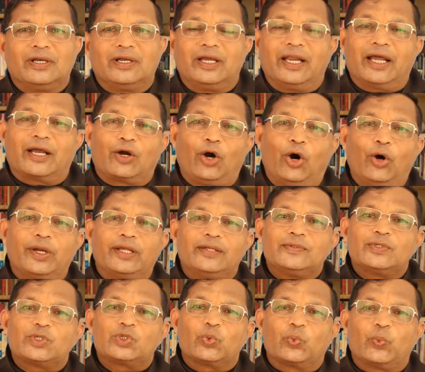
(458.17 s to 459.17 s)
in
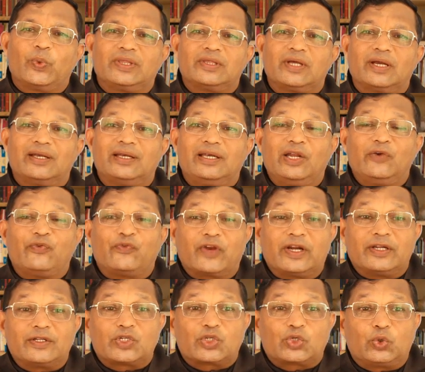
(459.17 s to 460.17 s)
accordance with the
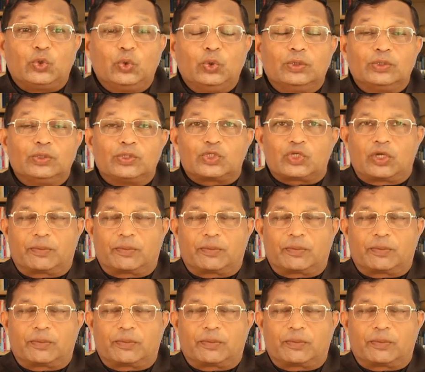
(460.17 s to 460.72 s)
different schools